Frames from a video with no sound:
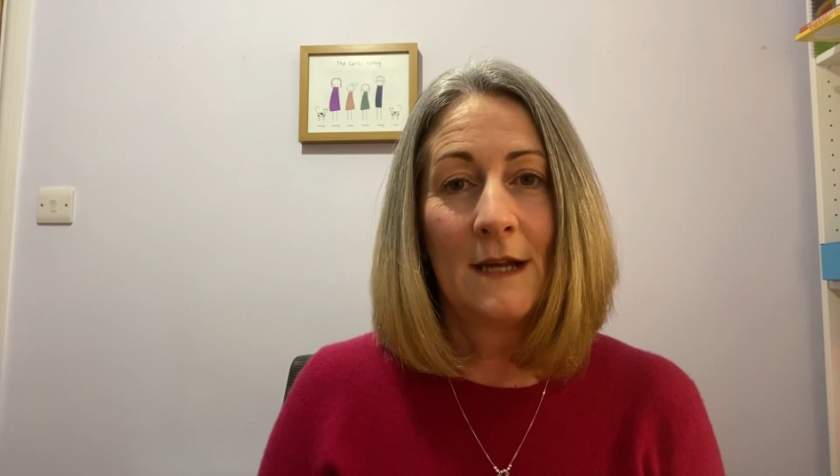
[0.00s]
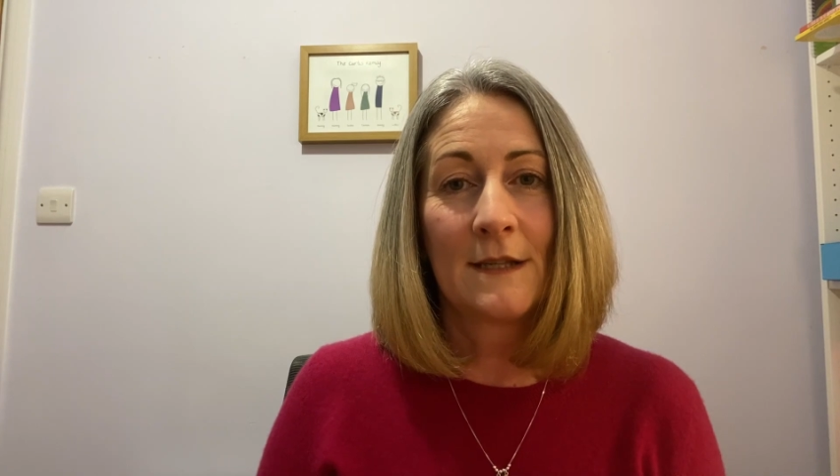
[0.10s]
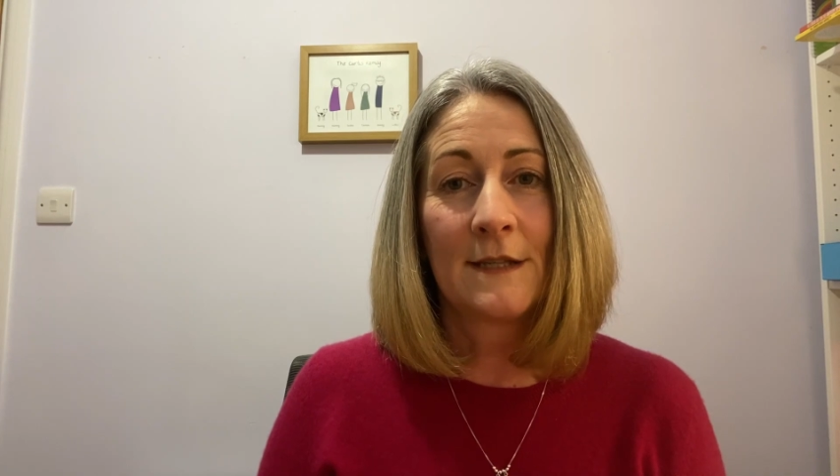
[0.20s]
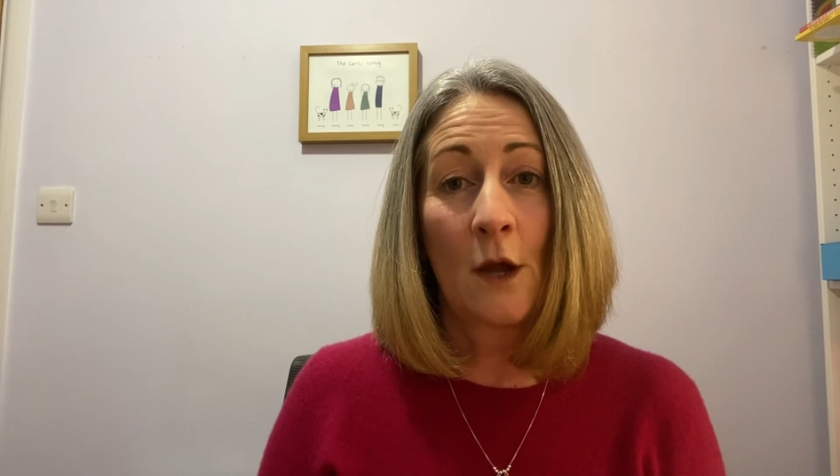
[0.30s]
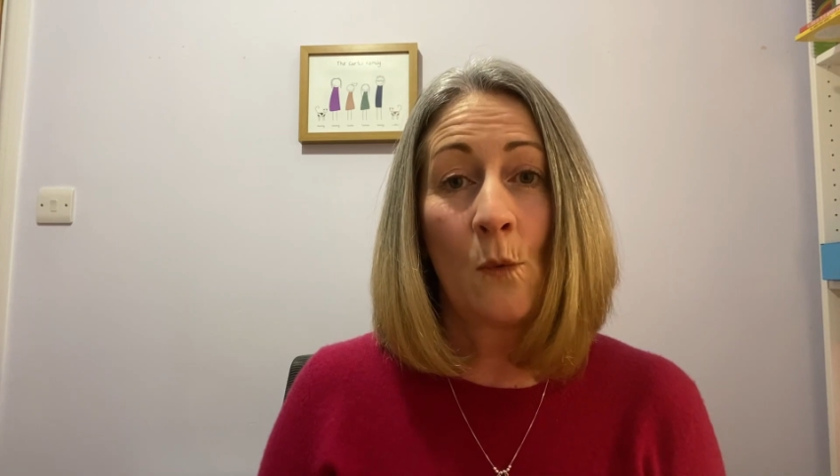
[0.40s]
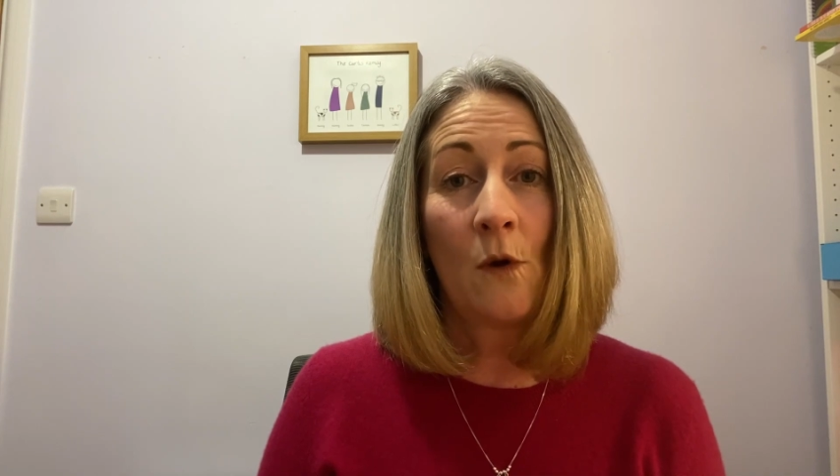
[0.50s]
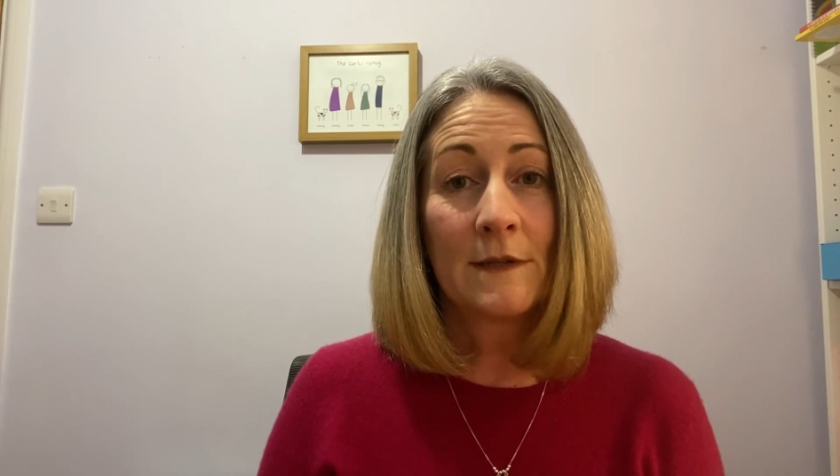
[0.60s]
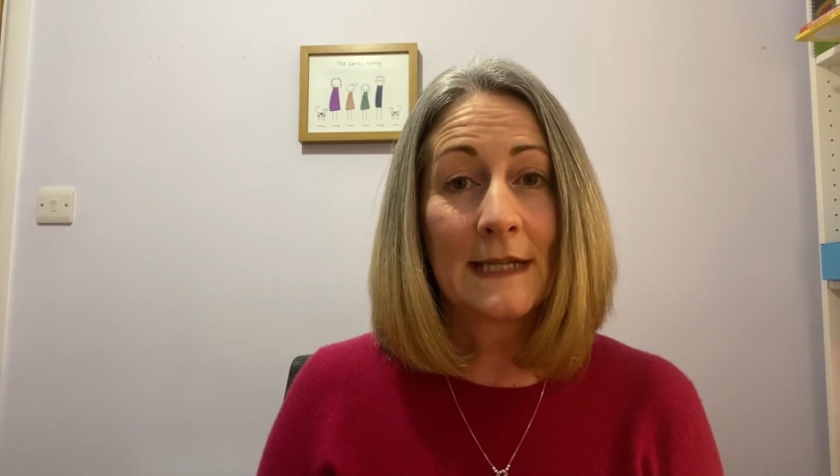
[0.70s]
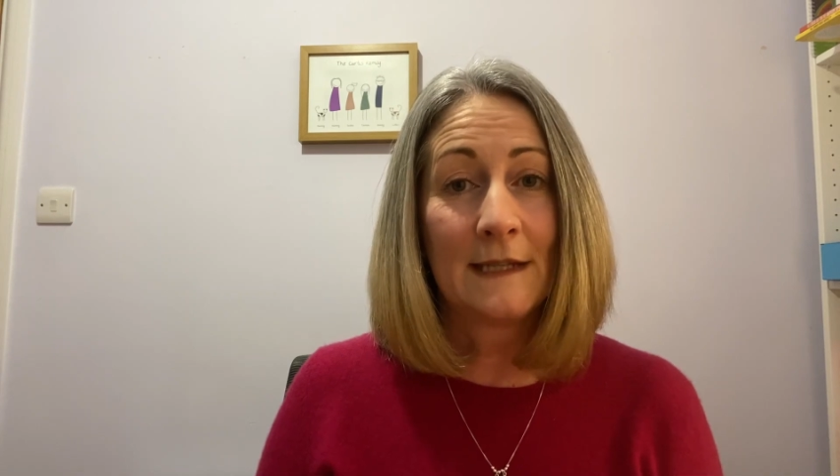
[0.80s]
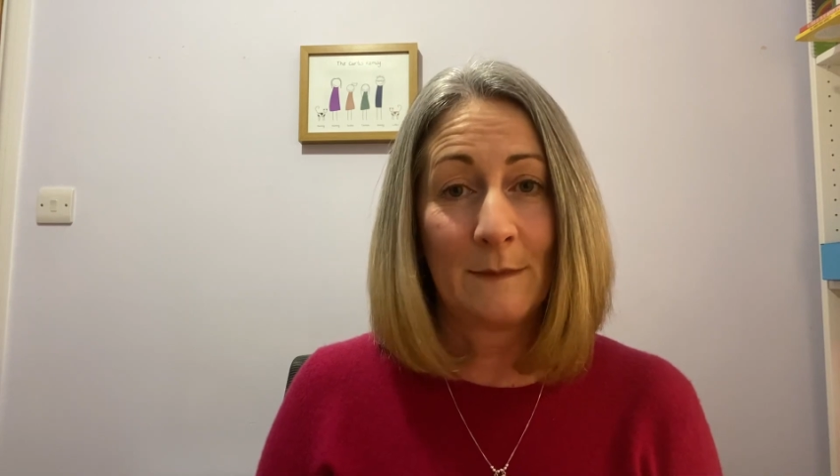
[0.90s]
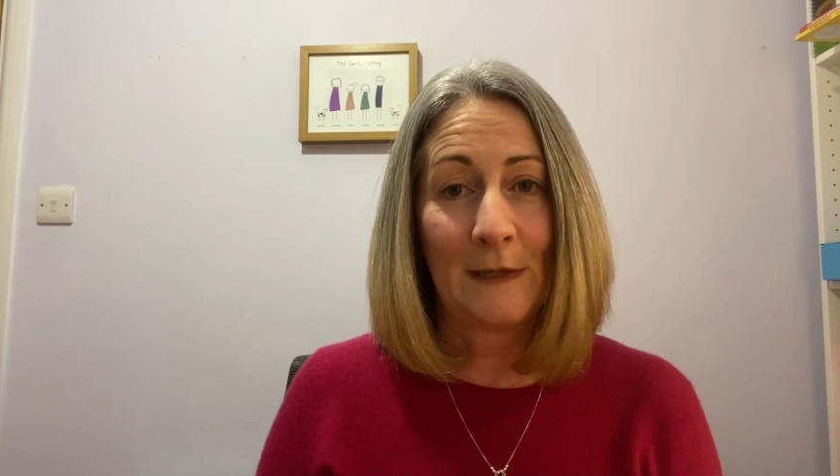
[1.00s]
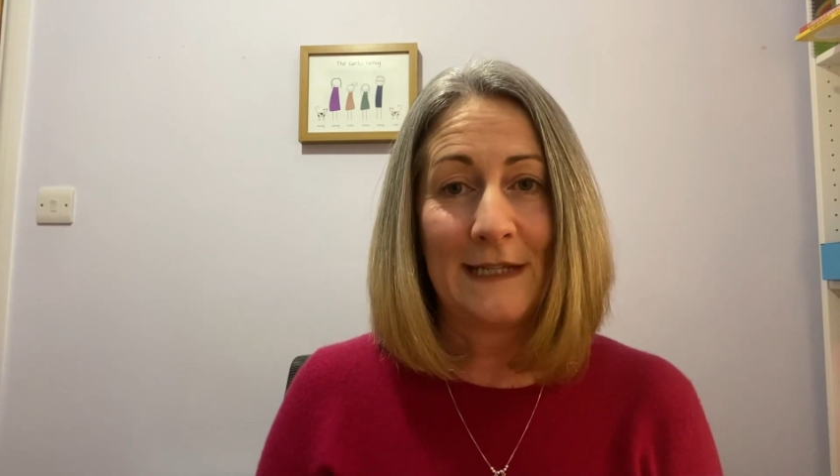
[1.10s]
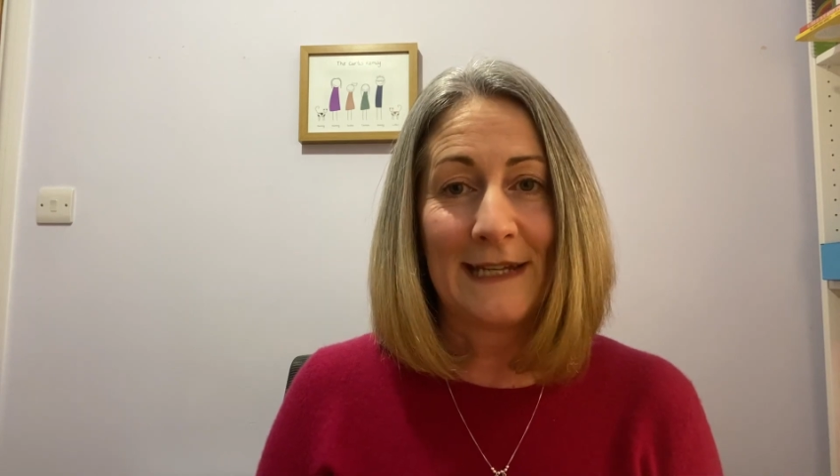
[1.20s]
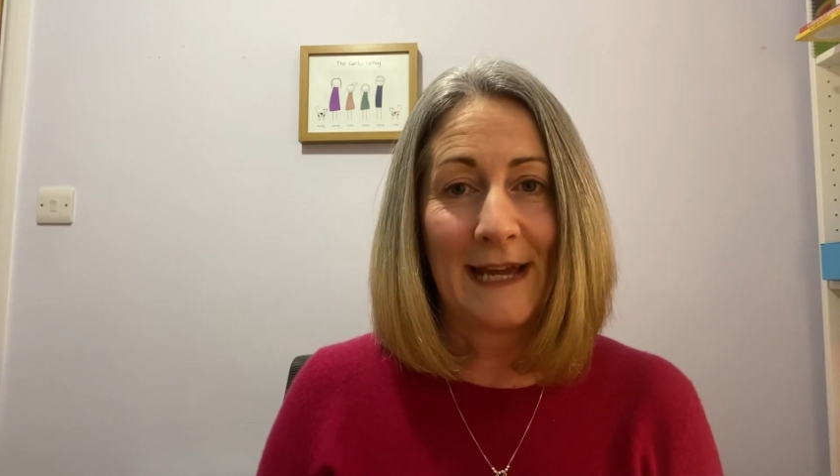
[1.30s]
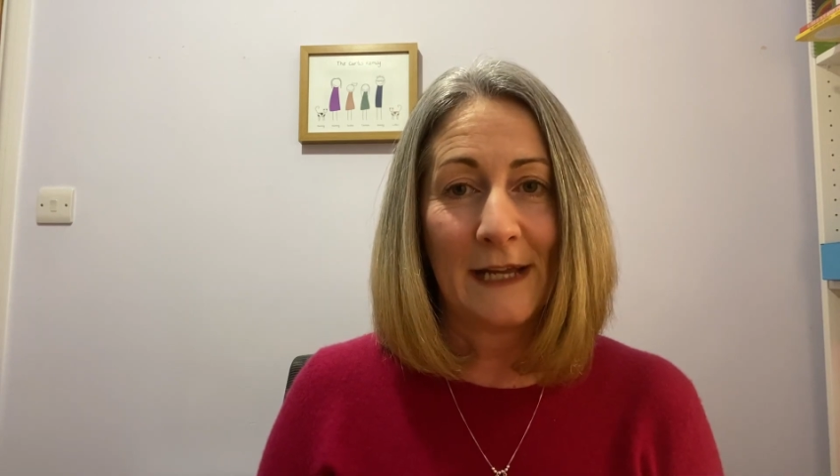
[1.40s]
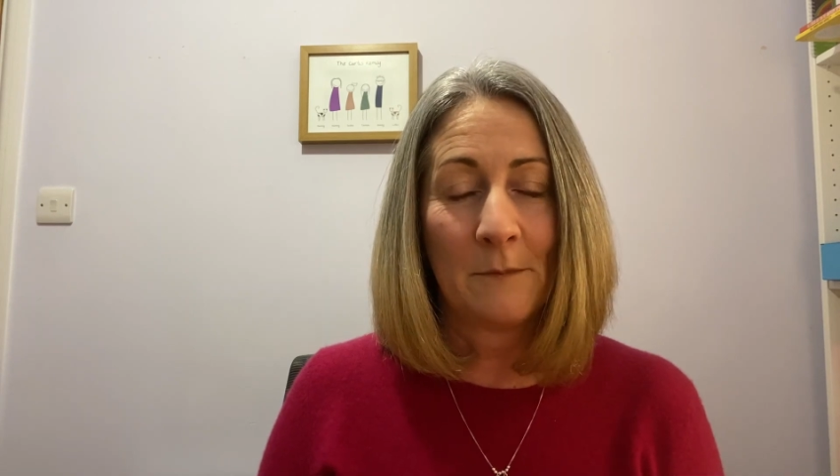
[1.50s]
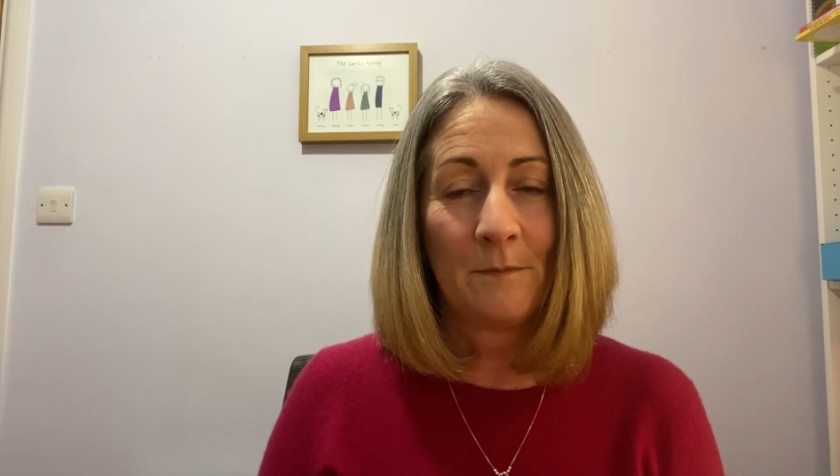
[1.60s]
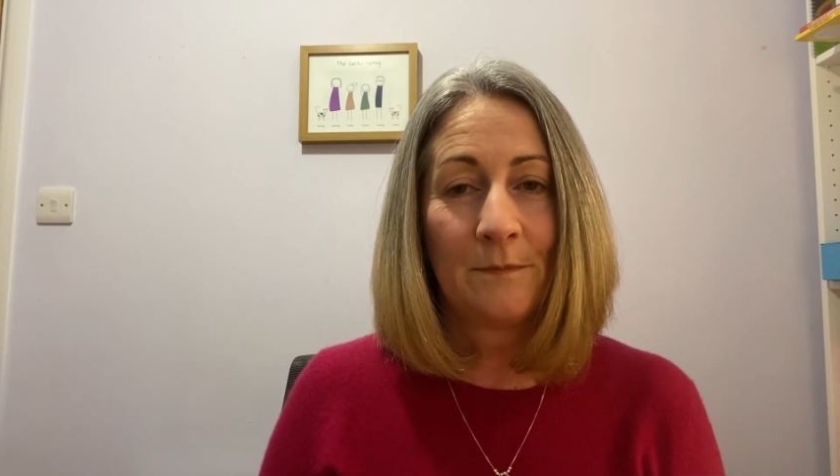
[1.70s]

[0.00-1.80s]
So what is PDA?